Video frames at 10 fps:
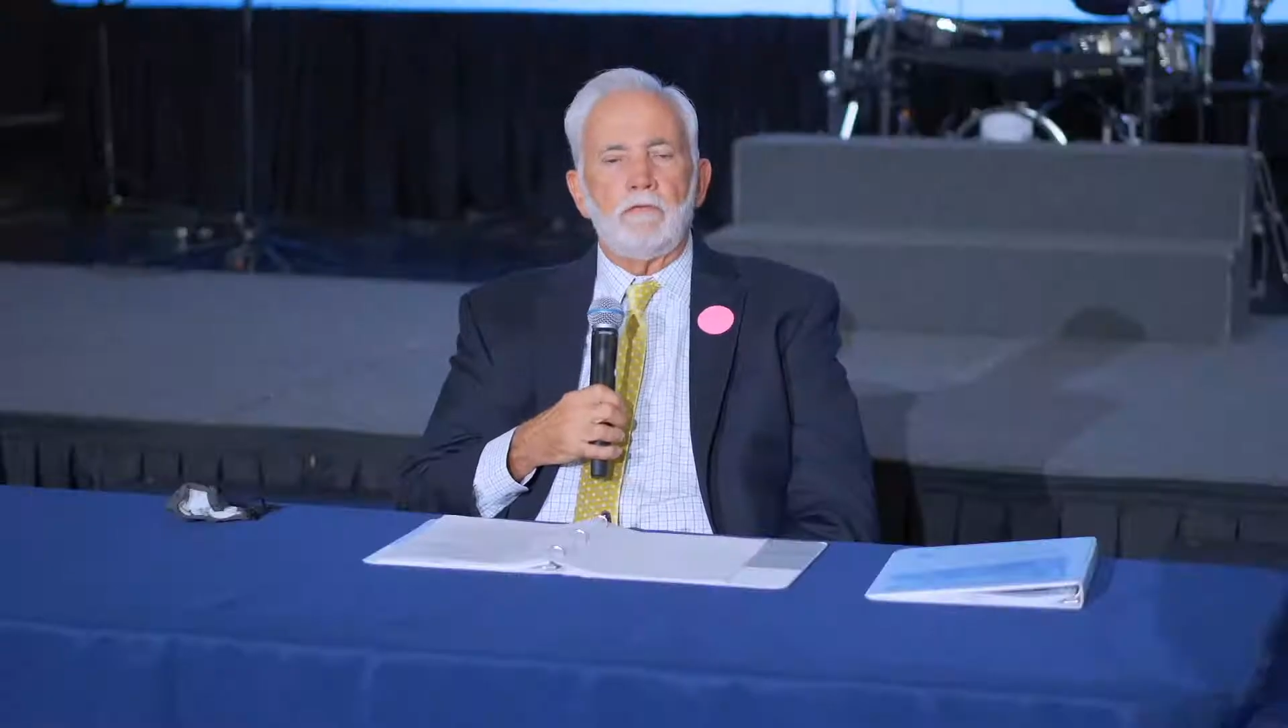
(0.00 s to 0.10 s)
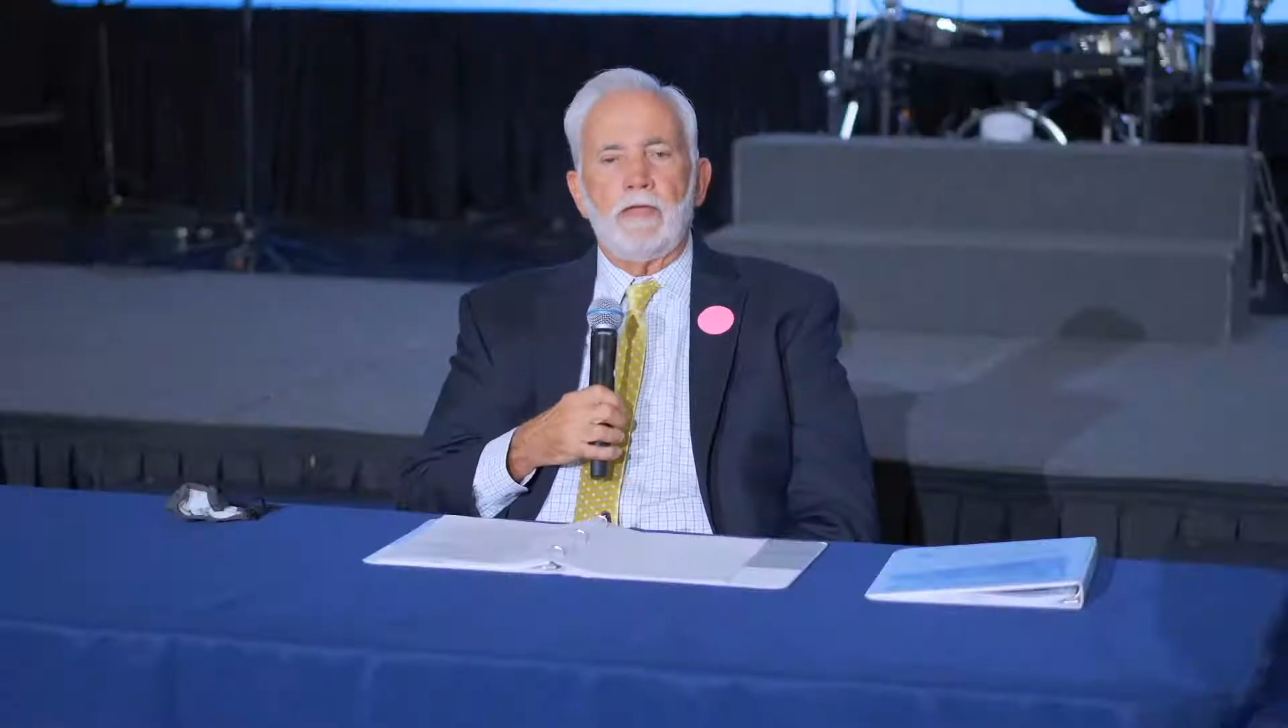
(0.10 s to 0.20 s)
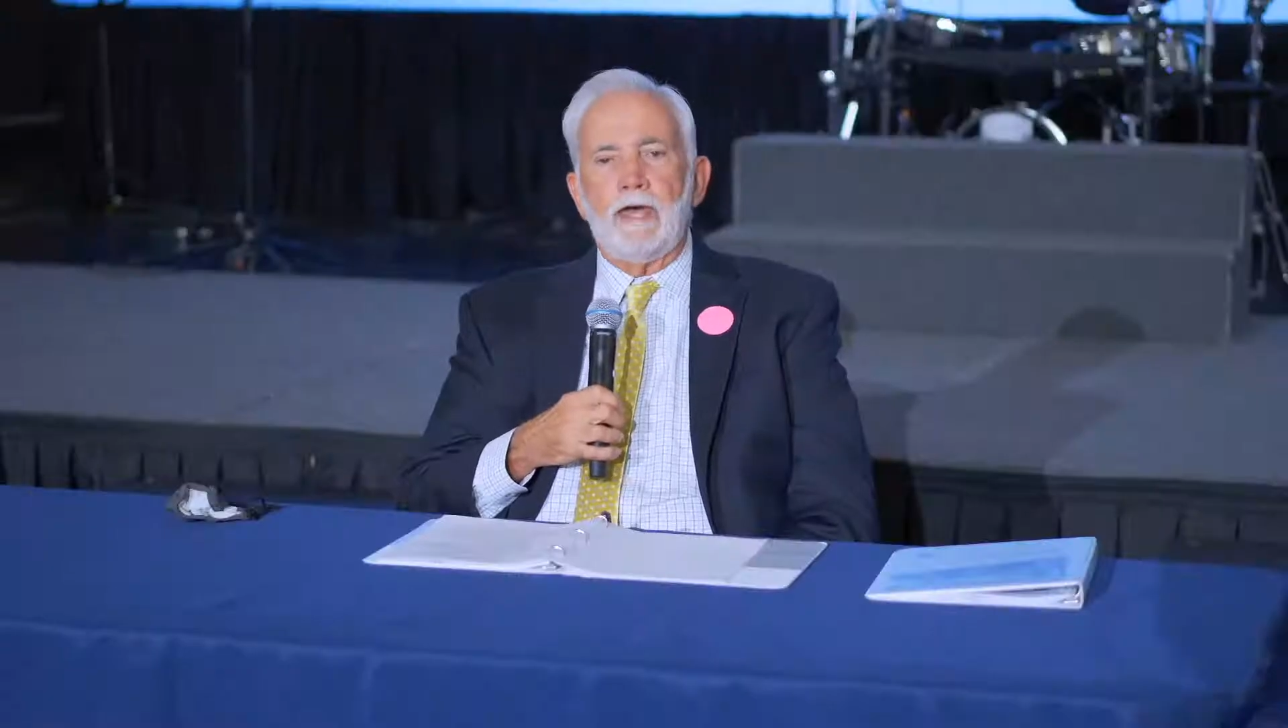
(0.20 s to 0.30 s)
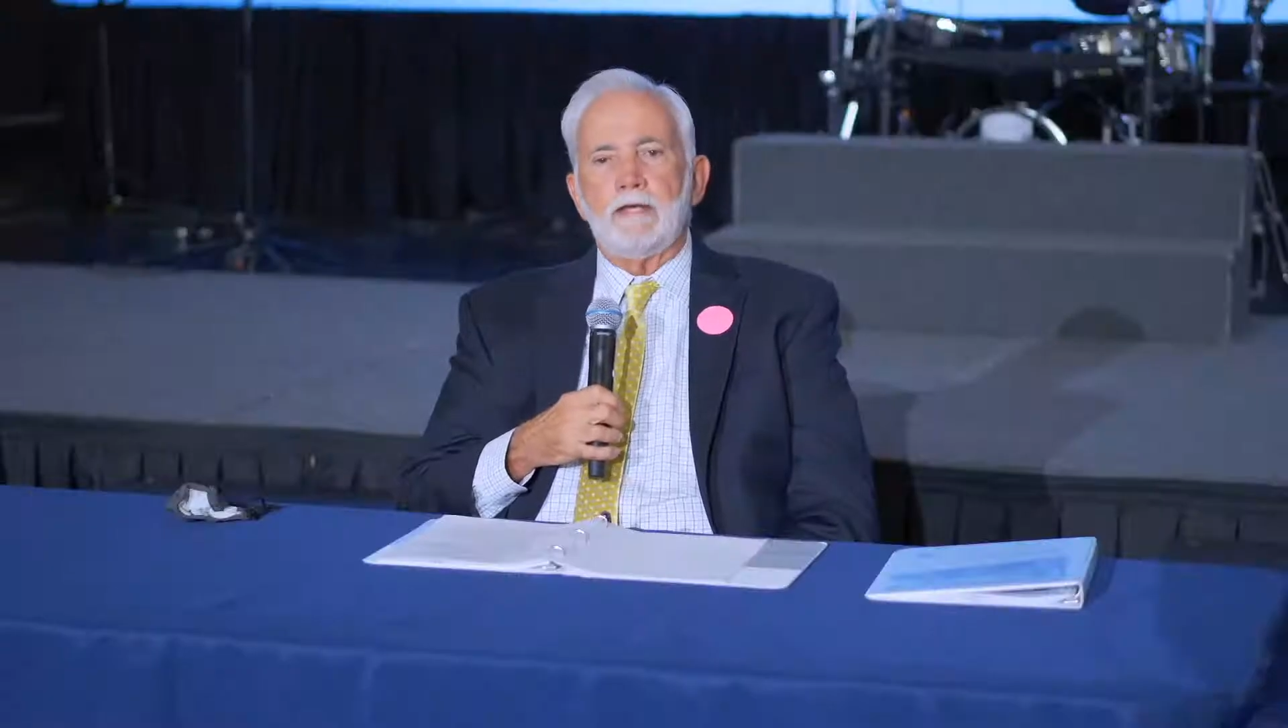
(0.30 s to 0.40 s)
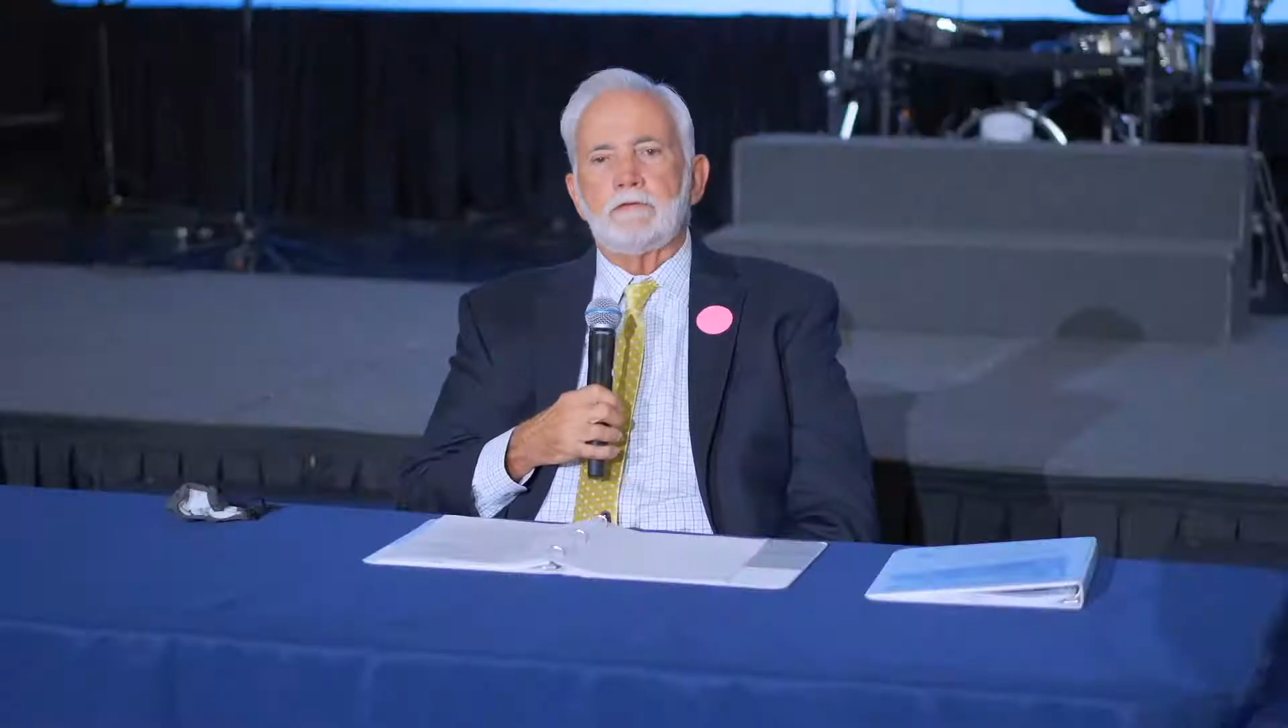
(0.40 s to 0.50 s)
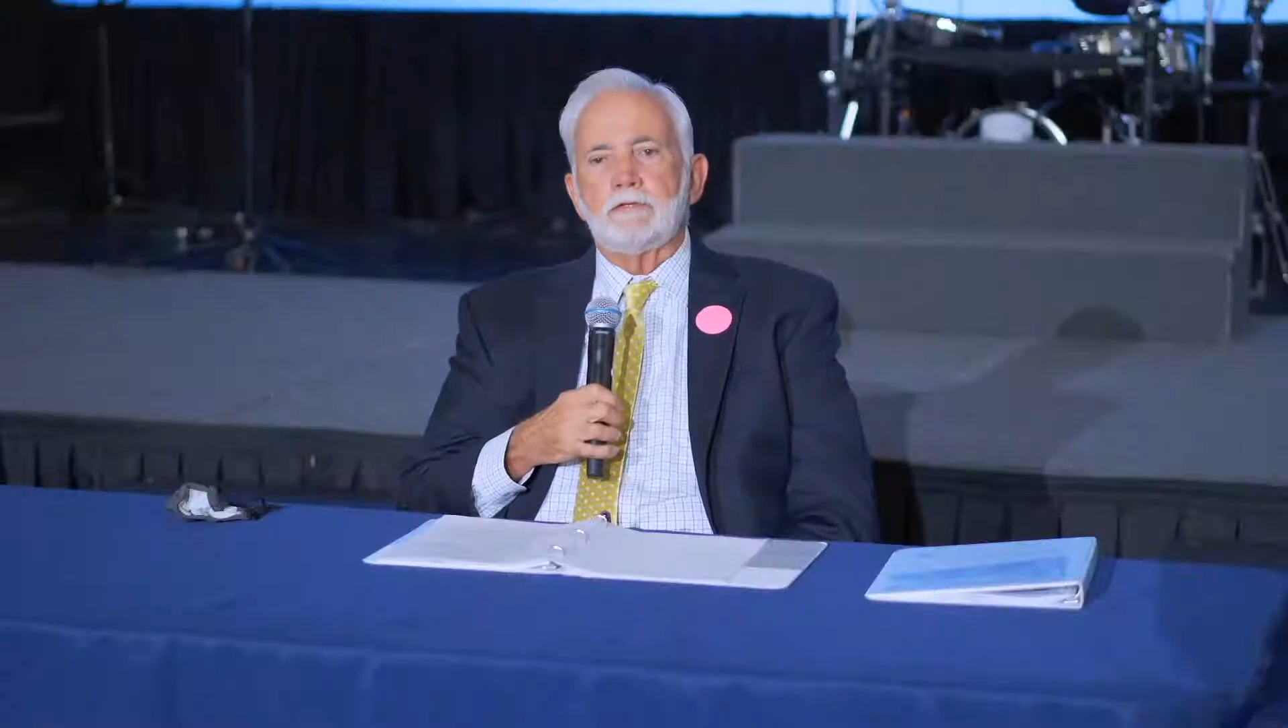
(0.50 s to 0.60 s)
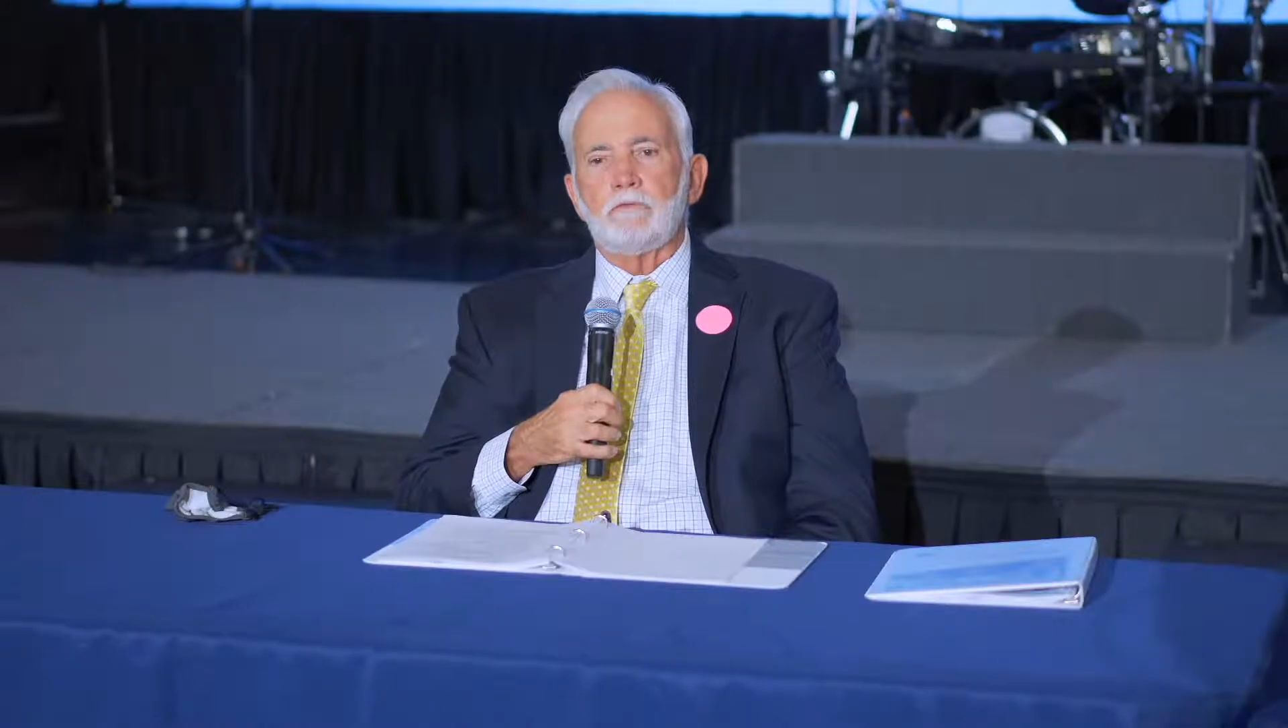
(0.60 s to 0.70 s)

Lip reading: that